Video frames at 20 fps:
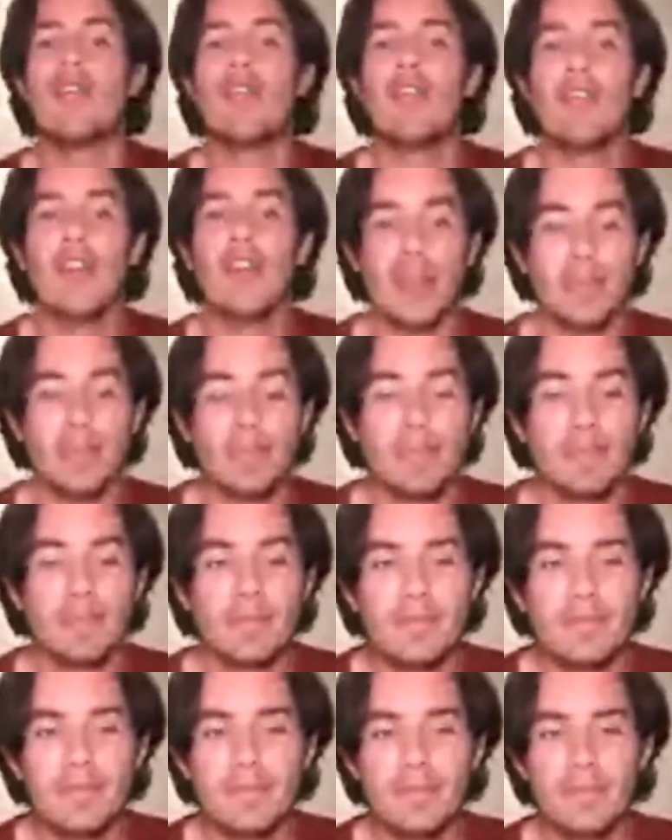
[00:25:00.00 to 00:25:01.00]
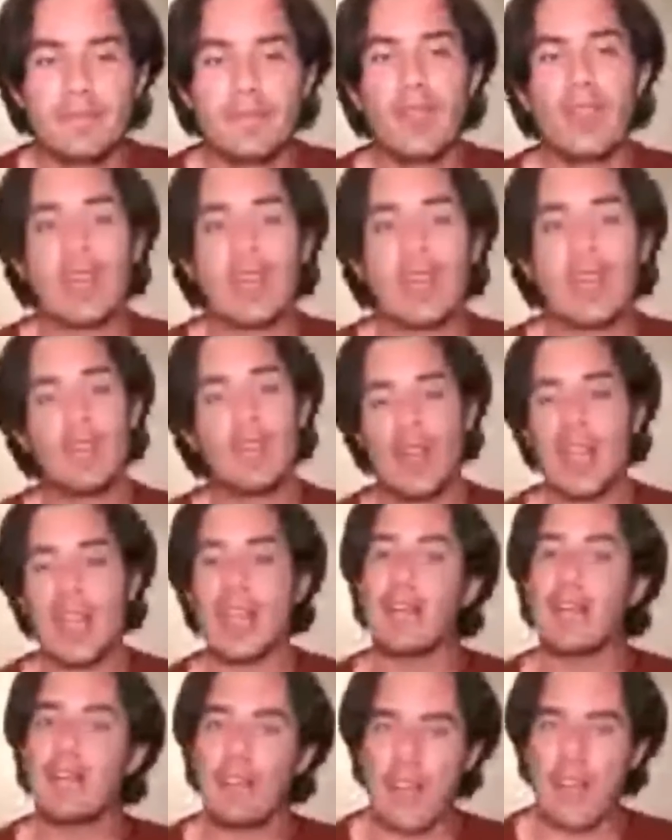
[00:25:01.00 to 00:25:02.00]
fe,
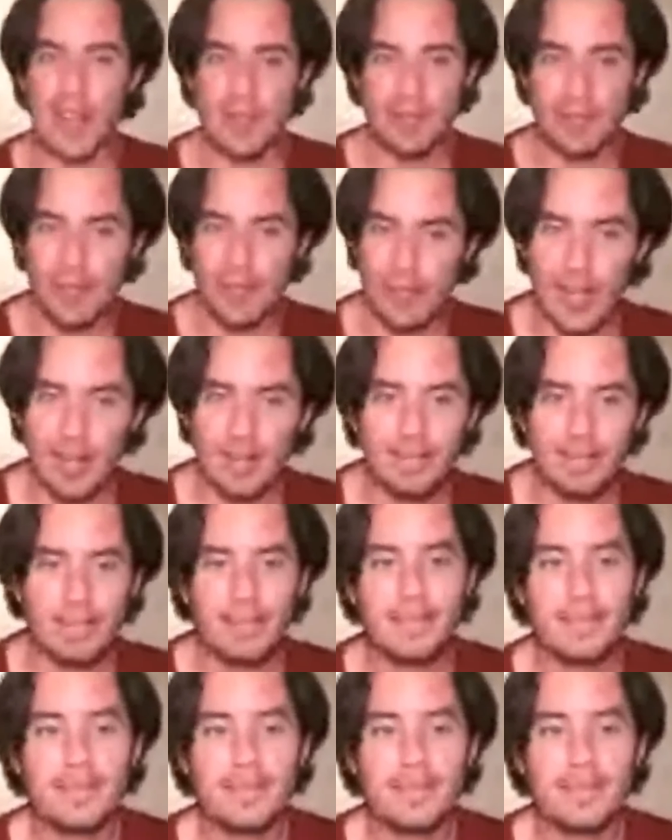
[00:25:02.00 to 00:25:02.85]
fe, fe, fe.